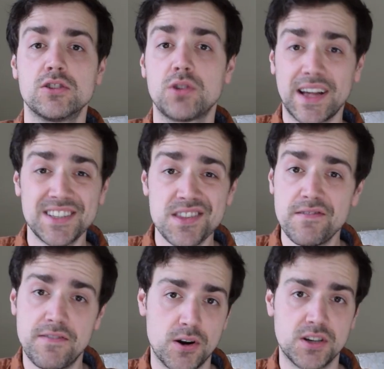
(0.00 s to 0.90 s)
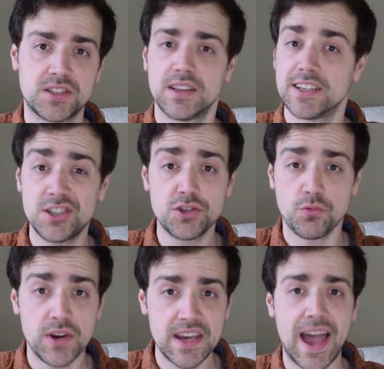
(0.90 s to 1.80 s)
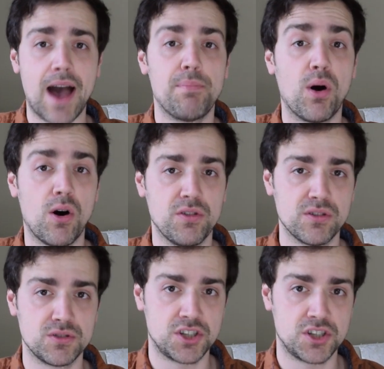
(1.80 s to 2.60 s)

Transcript: So that's the verse. Let's just recap all those